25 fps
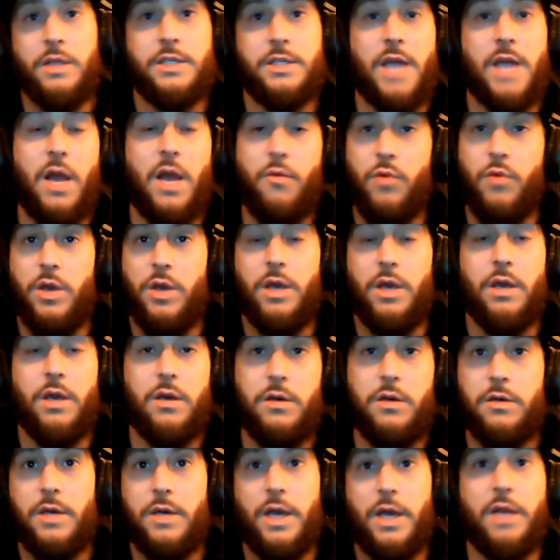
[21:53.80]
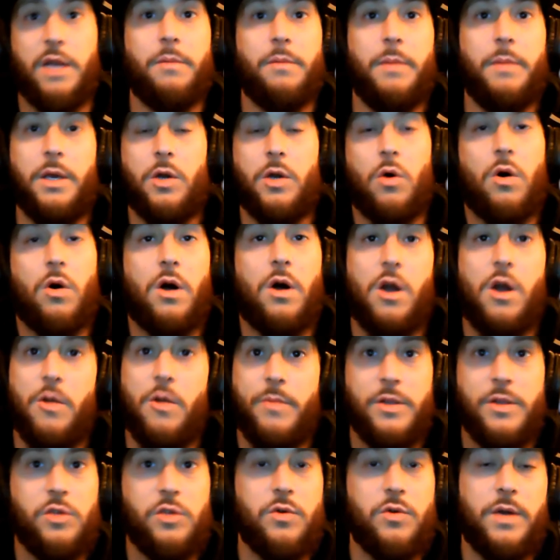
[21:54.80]
Tyreek Hill and Mecole
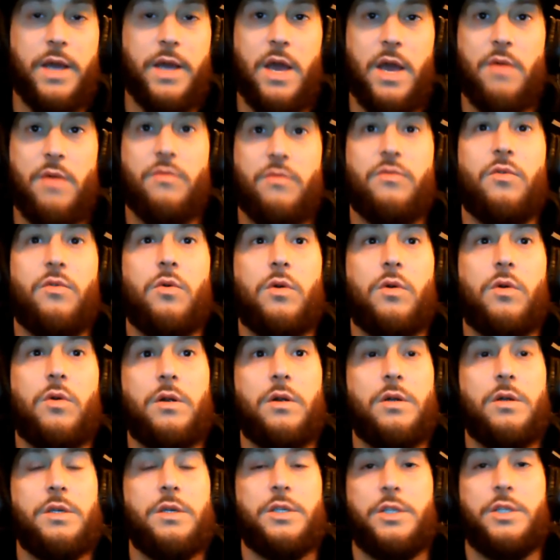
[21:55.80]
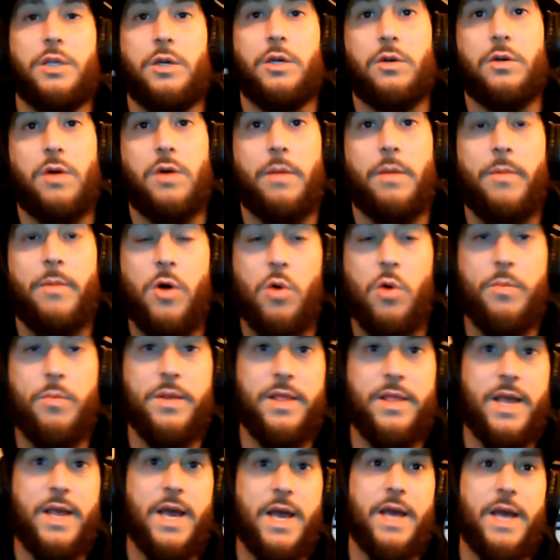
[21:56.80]
Hardman to account for. So I'm
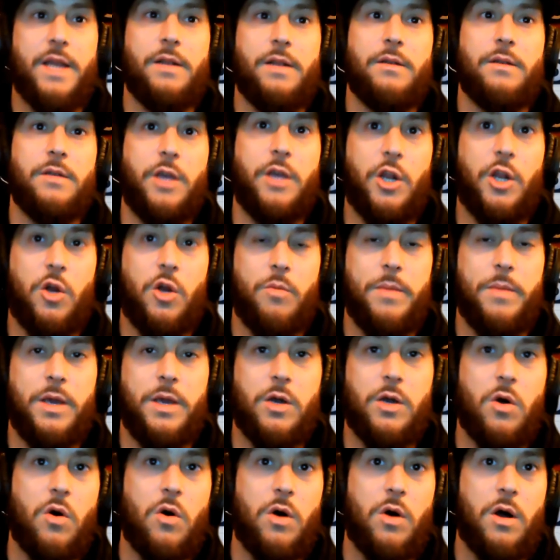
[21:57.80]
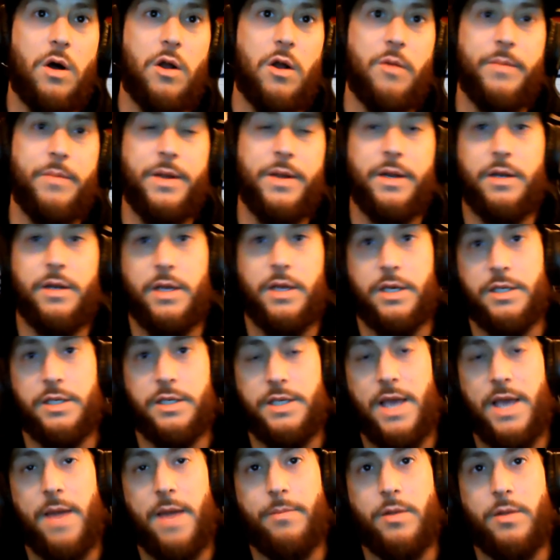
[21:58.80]
hoping that, Mecole Hardman is
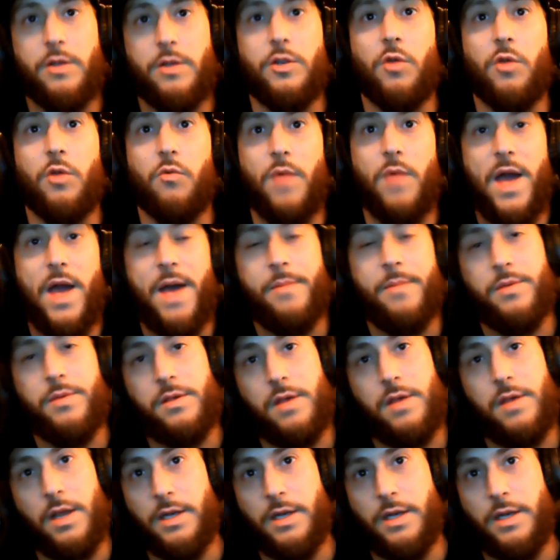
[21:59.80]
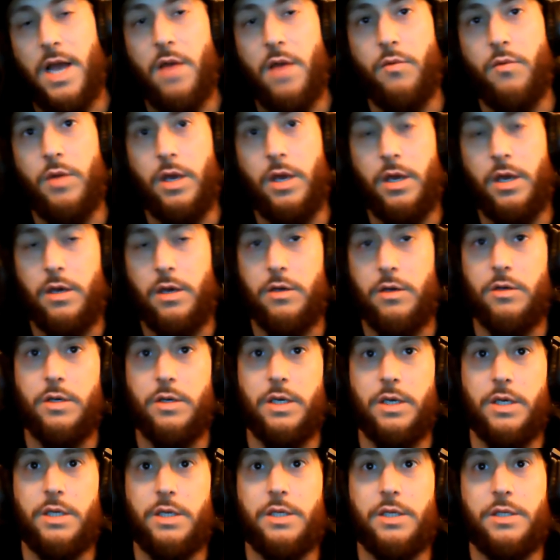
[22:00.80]
kept under wraps and Tyreek Hill
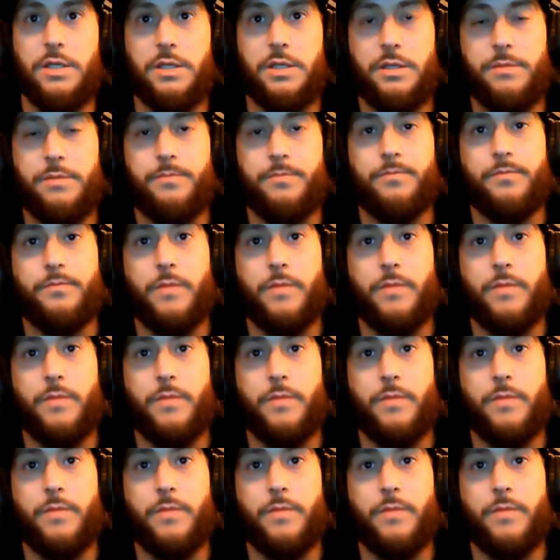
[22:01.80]
is